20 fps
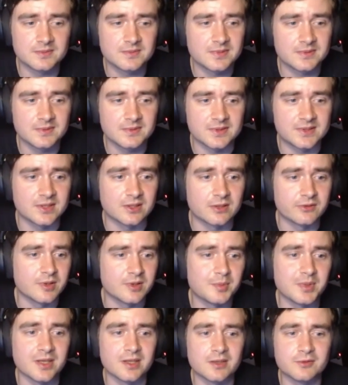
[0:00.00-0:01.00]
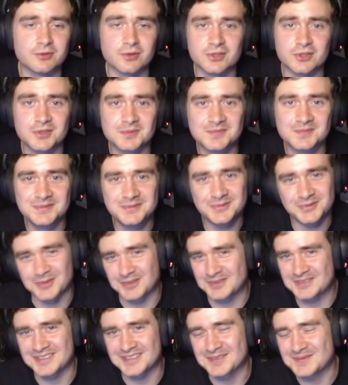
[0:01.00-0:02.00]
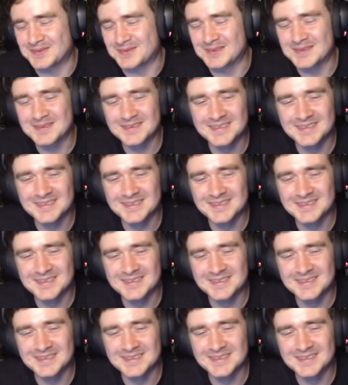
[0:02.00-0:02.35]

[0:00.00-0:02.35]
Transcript: instead of the P-Alphas, for example.